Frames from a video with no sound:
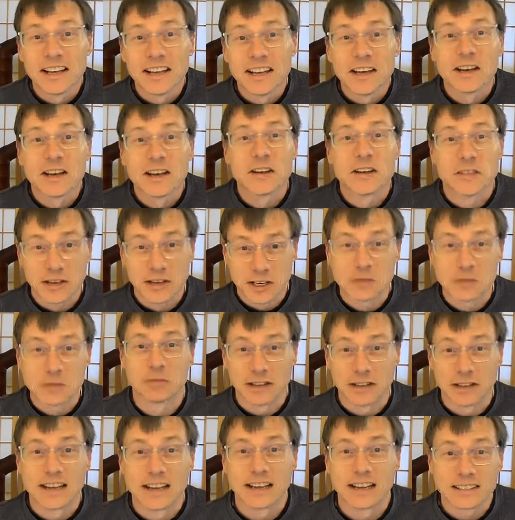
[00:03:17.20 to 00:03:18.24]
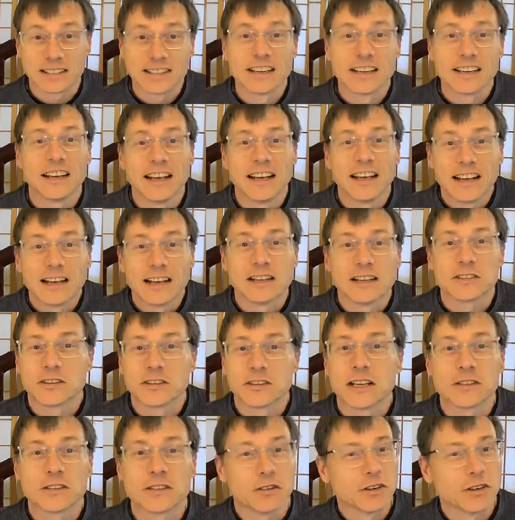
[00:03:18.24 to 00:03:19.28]
they could play it. And so
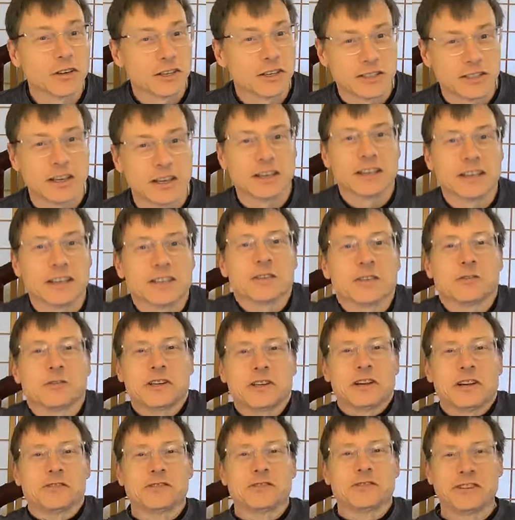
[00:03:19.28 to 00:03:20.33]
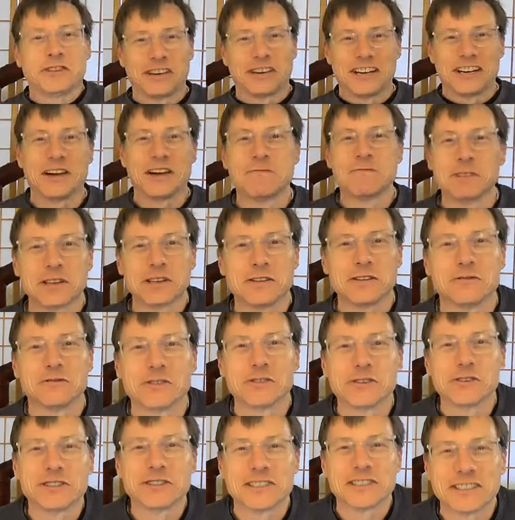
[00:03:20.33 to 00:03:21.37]
that's very exciting. So Jennifer, I'm looking
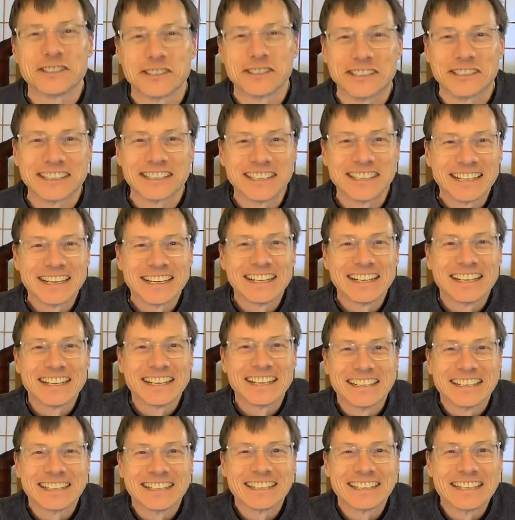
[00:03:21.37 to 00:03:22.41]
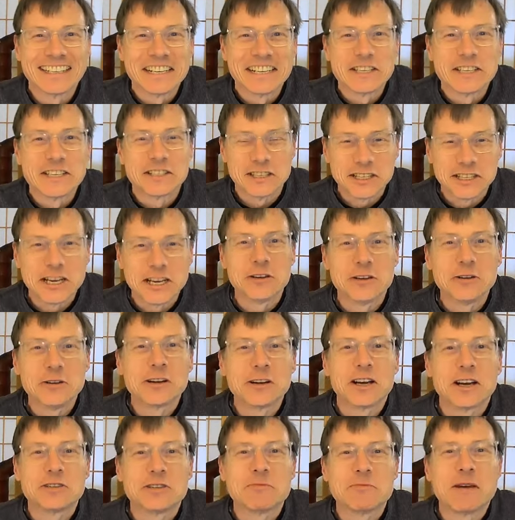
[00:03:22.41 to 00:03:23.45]
forward to seeing how you
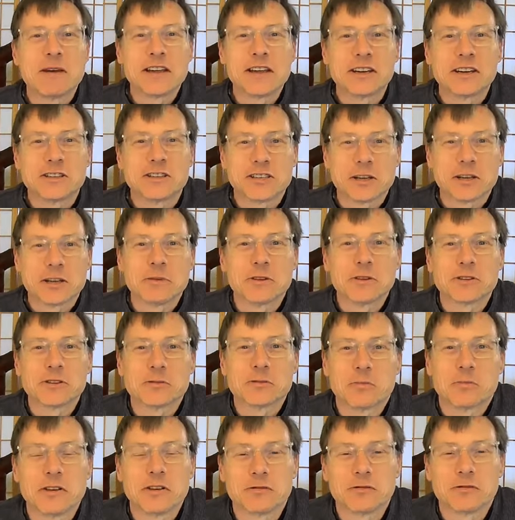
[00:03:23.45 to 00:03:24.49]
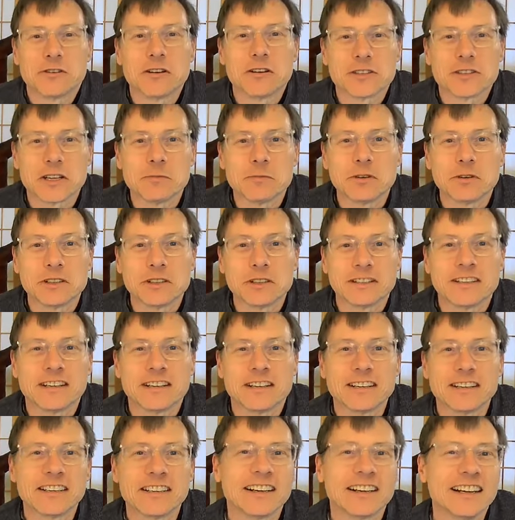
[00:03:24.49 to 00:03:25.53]
guys manage some of those pitfalls I put in
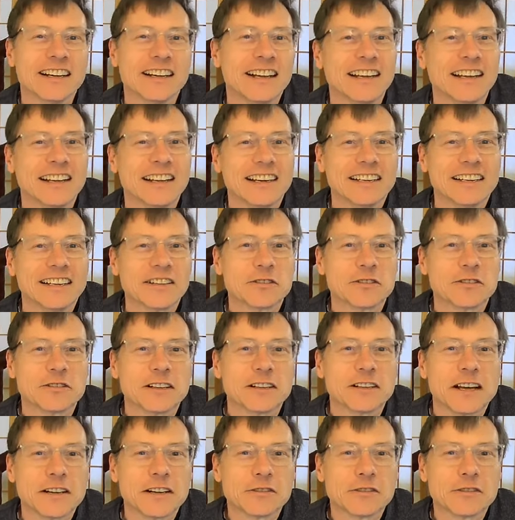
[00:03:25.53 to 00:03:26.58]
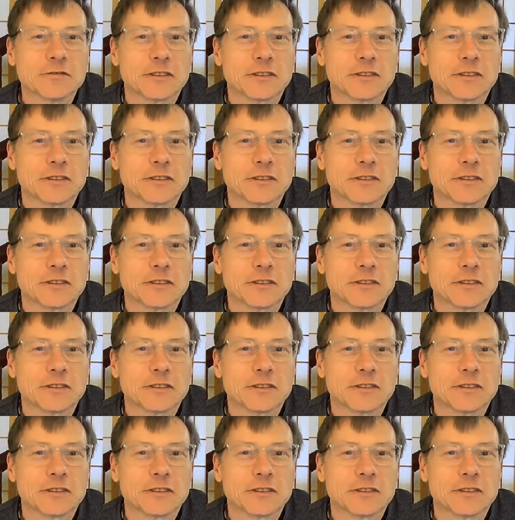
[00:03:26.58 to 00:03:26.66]
there. There's a lot of